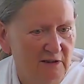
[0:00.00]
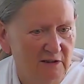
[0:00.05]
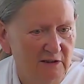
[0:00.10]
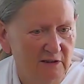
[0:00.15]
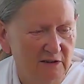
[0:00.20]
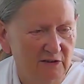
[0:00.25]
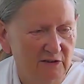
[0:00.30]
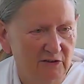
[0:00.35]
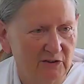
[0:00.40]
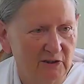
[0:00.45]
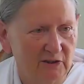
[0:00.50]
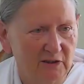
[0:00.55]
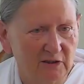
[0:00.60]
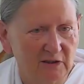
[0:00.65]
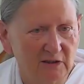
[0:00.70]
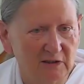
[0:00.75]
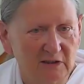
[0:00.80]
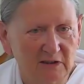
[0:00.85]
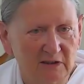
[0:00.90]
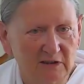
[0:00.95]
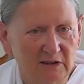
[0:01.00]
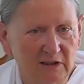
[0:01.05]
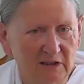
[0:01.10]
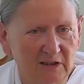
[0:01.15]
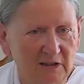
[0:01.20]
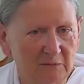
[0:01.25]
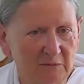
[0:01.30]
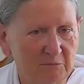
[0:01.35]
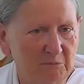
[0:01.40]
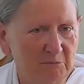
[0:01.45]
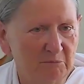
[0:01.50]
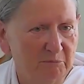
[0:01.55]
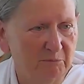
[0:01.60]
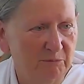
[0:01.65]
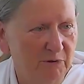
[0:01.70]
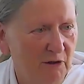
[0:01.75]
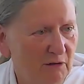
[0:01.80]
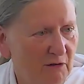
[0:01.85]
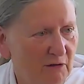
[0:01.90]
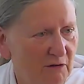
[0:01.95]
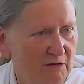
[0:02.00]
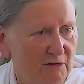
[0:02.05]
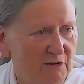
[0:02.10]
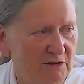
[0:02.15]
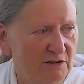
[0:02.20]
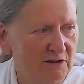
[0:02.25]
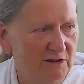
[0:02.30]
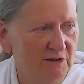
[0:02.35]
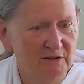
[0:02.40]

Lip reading: you see, and then they get blocked,